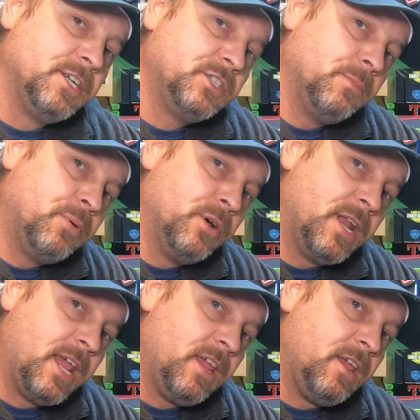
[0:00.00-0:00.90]
inch to put
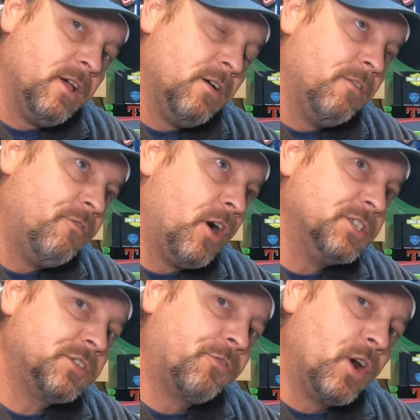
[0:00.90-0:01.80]
a
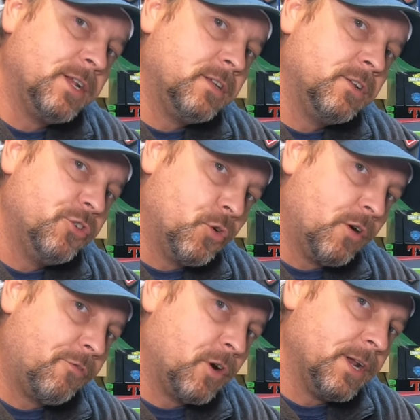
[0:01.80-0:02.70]
false front
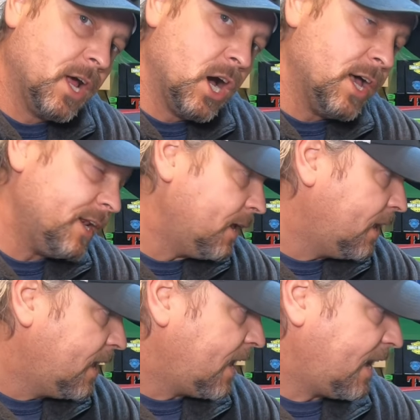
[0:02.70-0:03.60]
drawer front on,
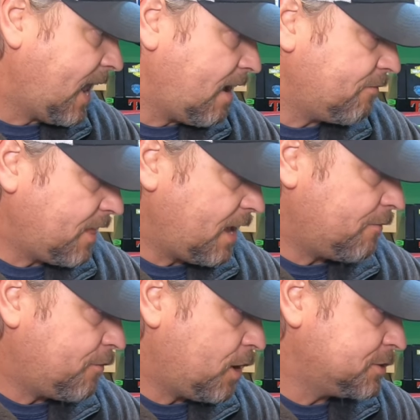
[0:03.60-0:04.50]
and have that
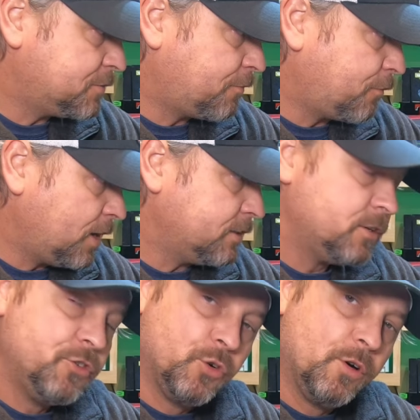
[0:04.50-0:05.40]
false front
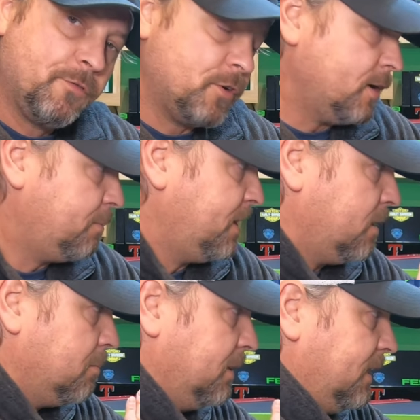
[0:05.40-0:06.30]
drawer front be
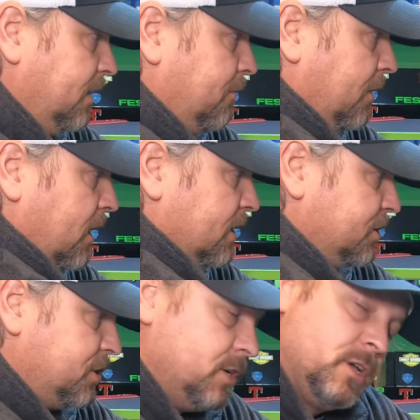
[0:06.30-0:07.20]
completely
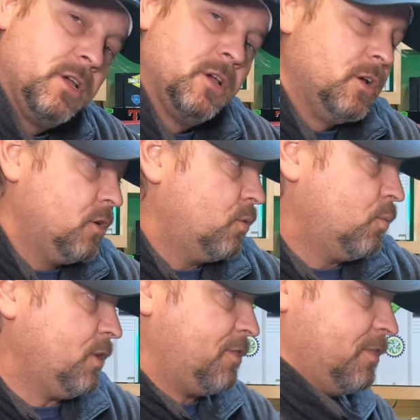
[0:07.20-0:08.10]
flush
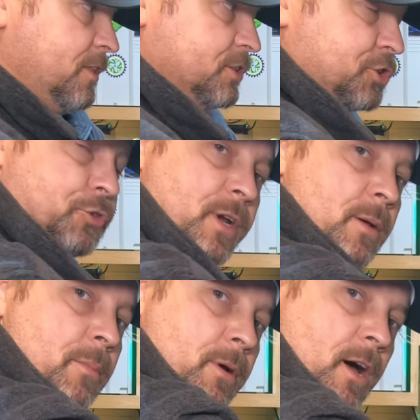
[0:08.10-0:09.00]
with the
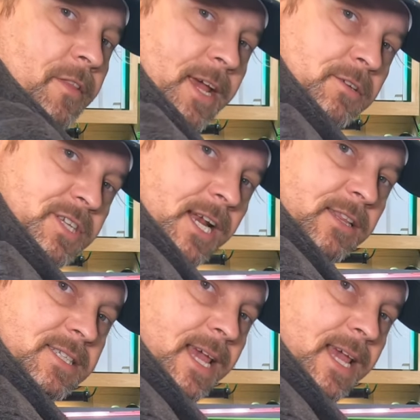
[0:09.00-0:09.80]
trim on the outside of this